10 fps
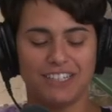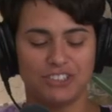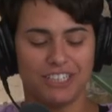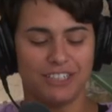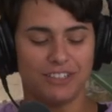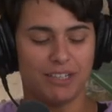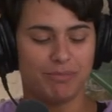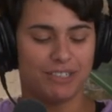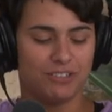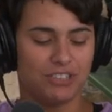she killed that
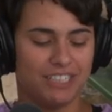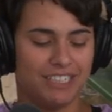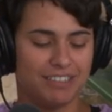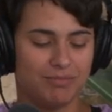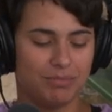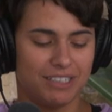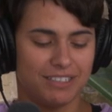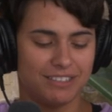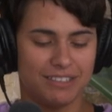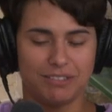bear if she didn't
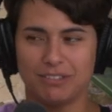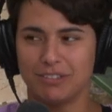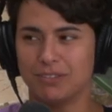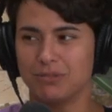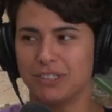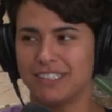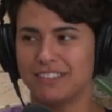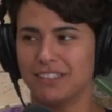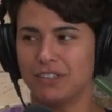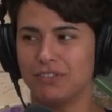because it like really
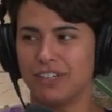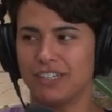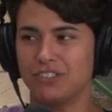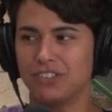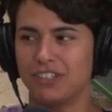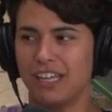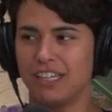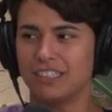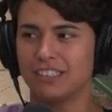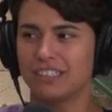solidifies your like.